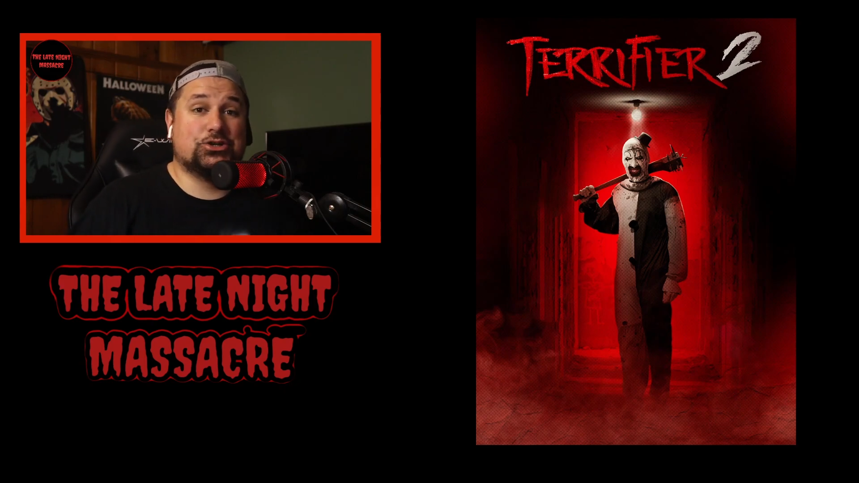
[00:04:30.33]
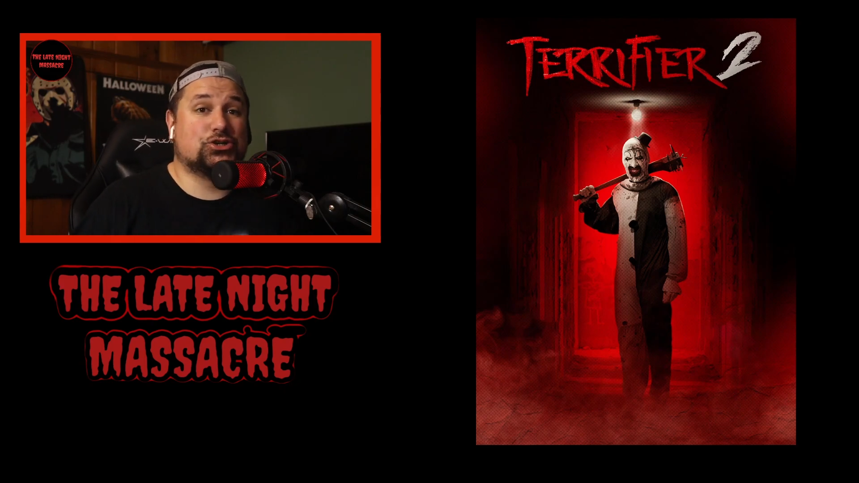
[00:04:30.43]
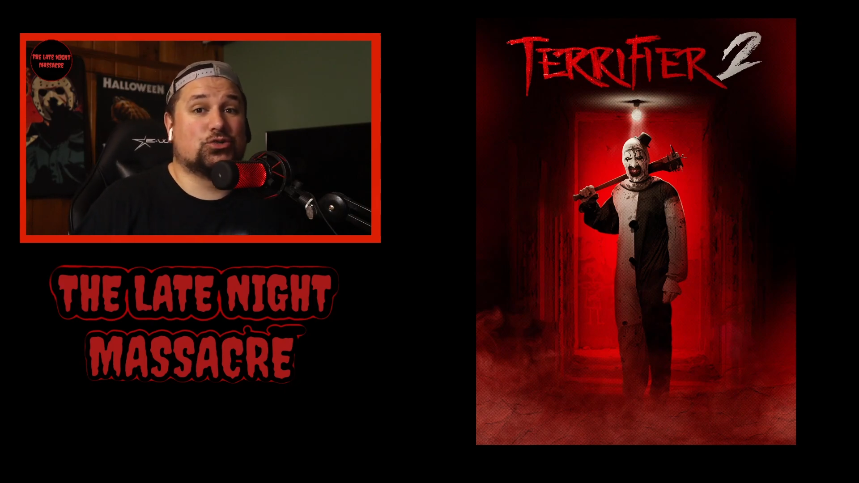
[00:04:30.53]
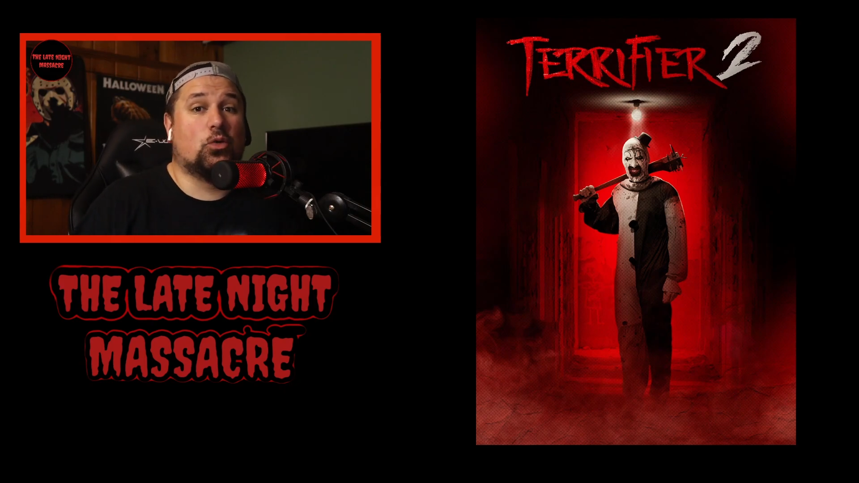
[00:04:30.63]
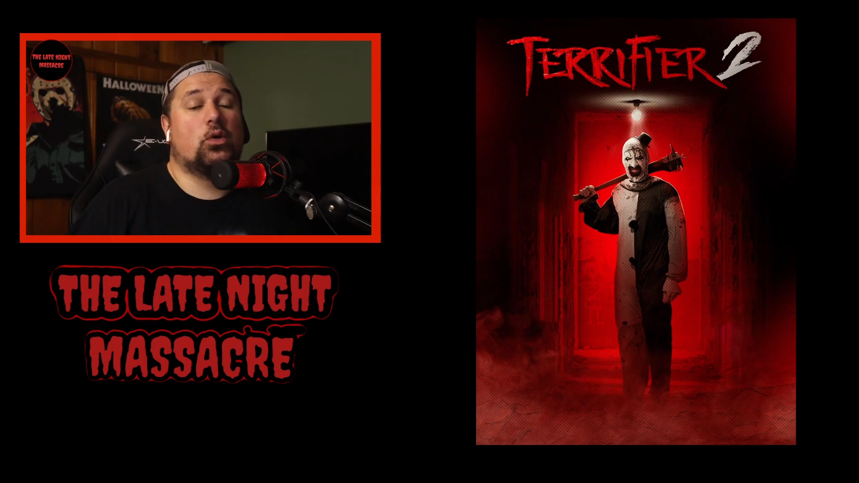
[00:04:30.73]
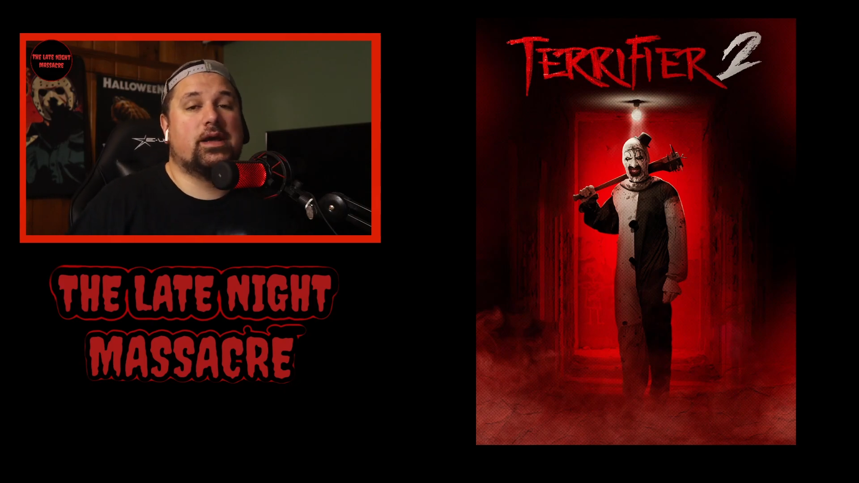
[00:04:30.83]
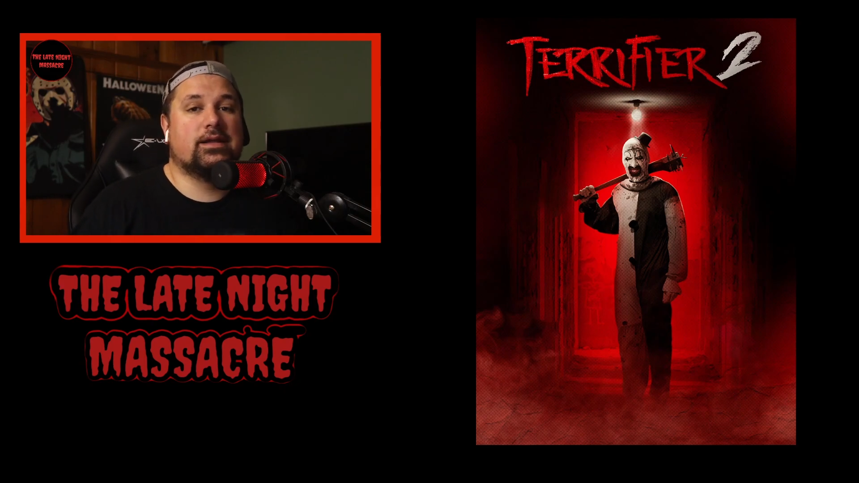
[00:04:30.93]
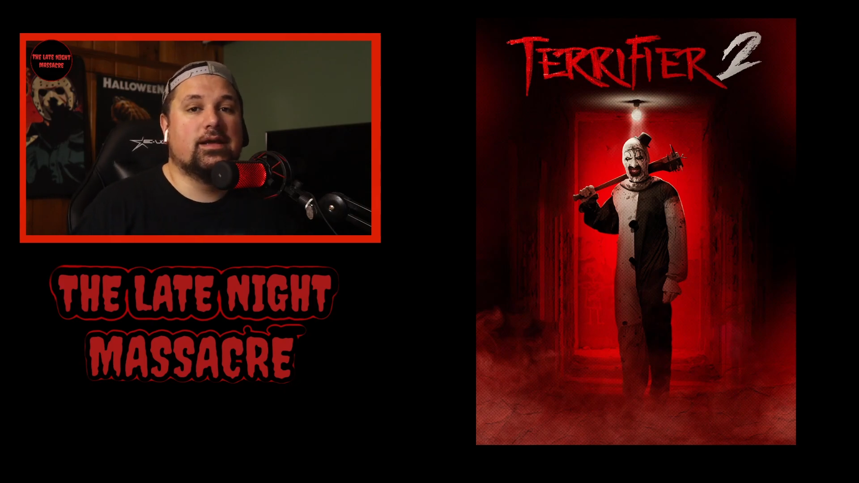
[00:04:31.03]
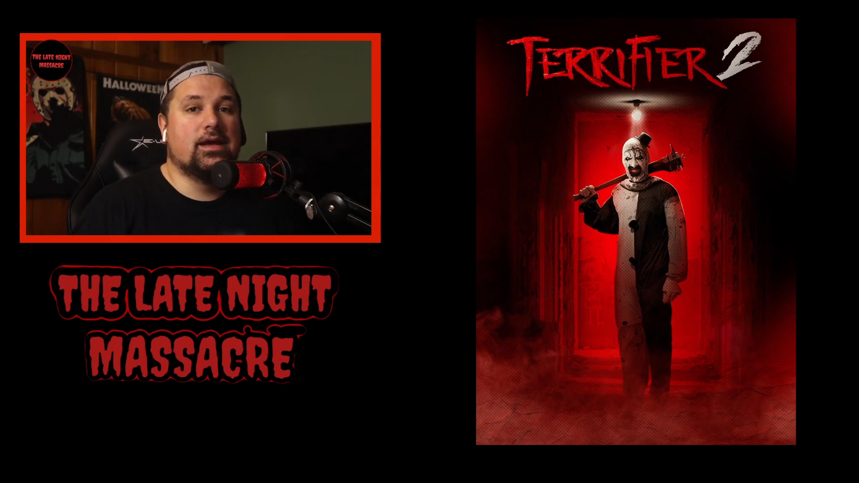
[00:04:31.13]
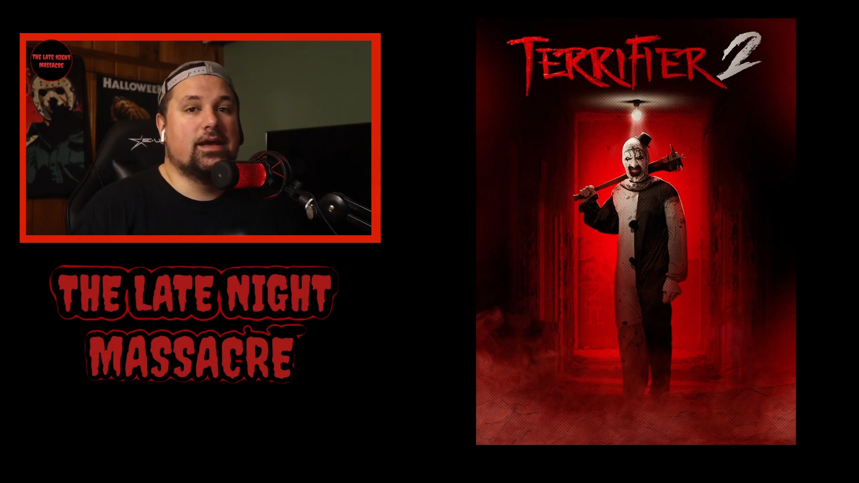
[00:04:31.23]

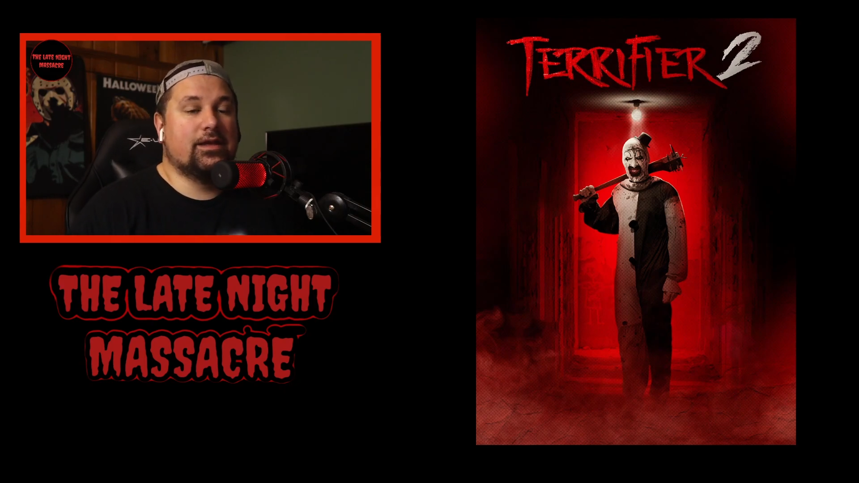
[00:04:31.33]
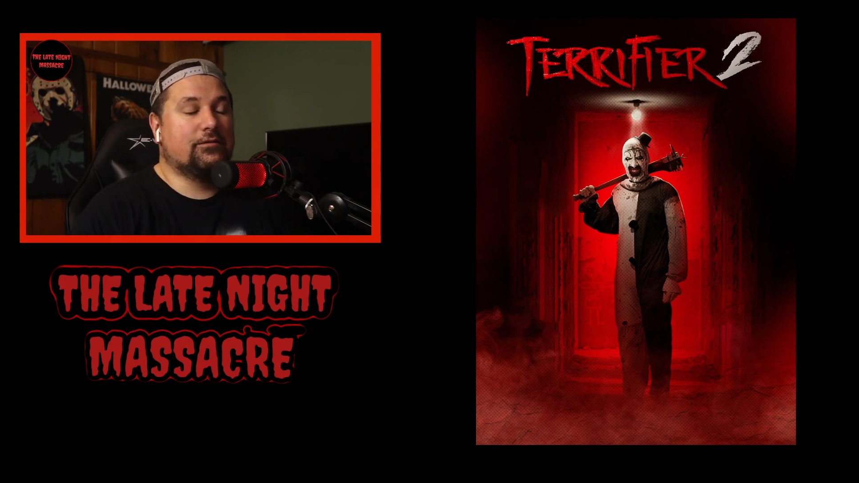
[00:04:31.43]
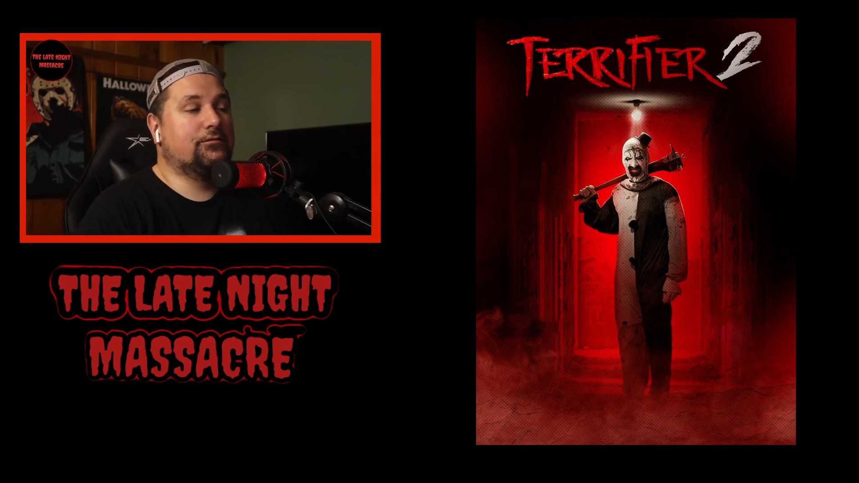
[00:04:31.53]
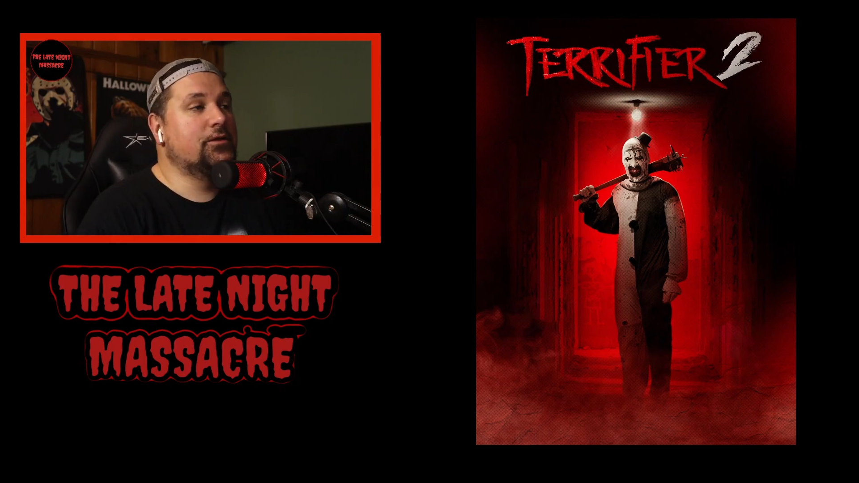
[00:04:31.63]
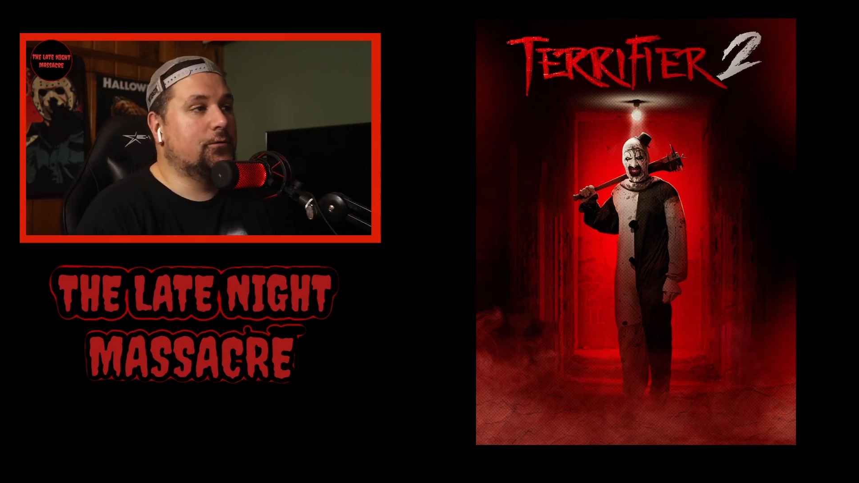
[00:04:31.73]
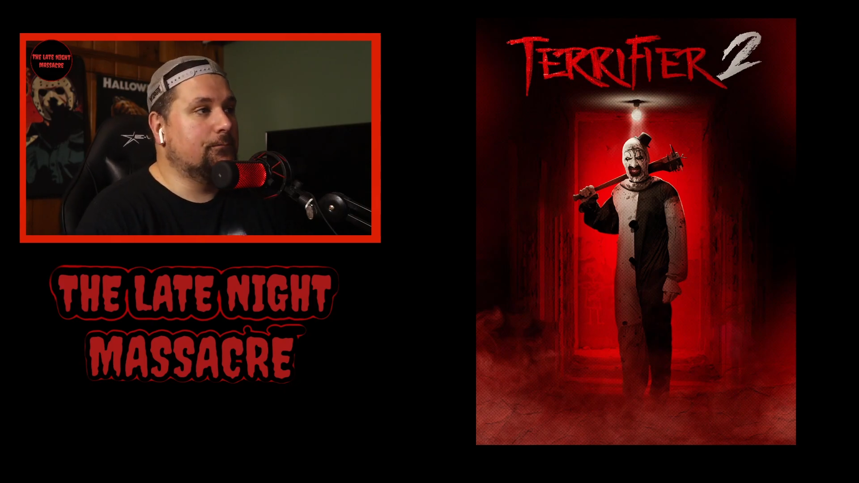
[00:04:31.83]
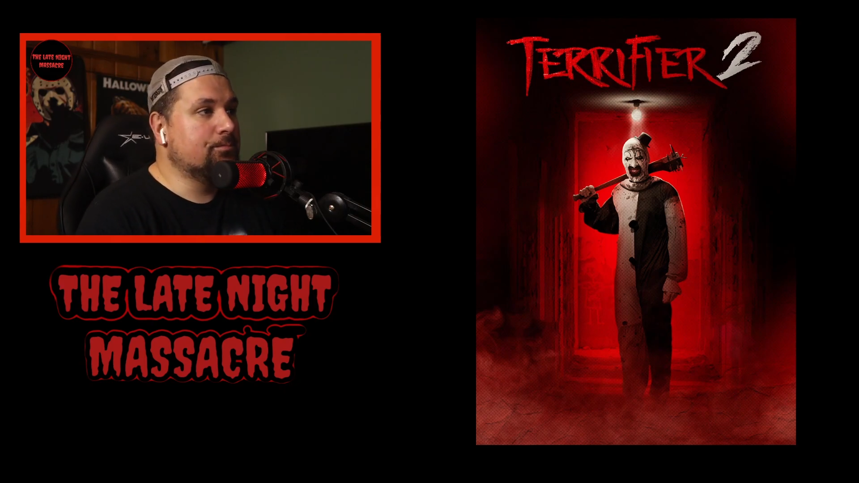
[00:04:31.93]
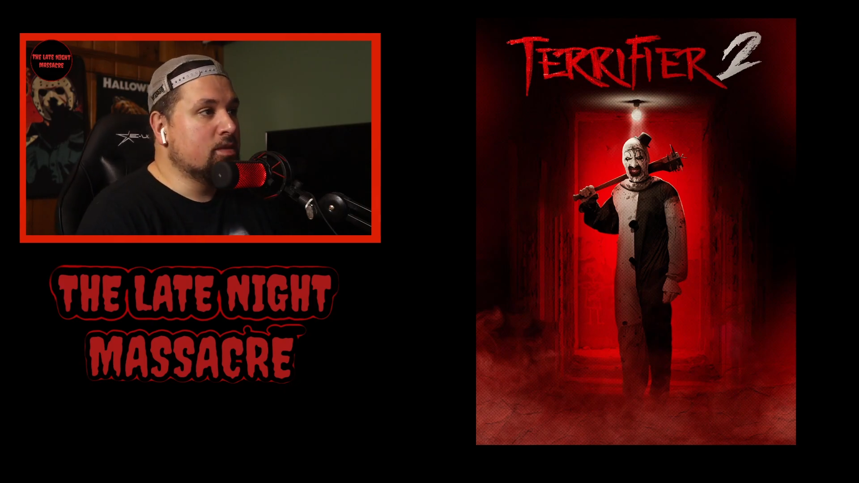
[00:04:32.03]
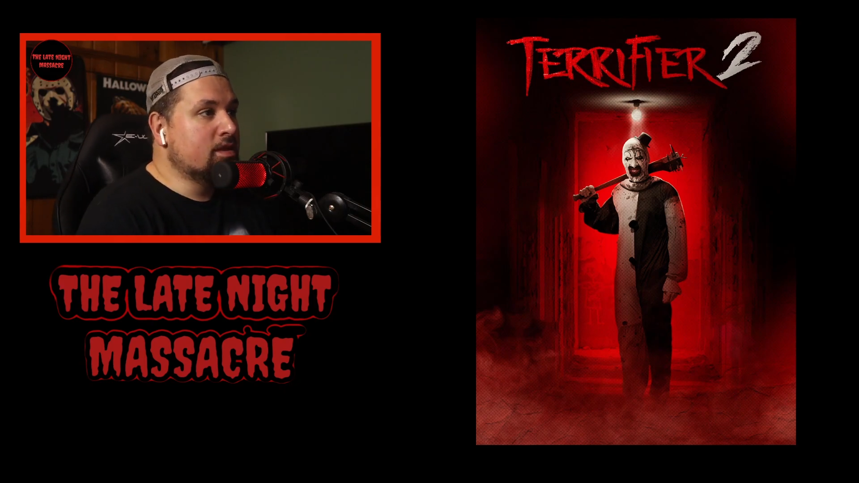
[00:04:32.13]
destroyed in a film,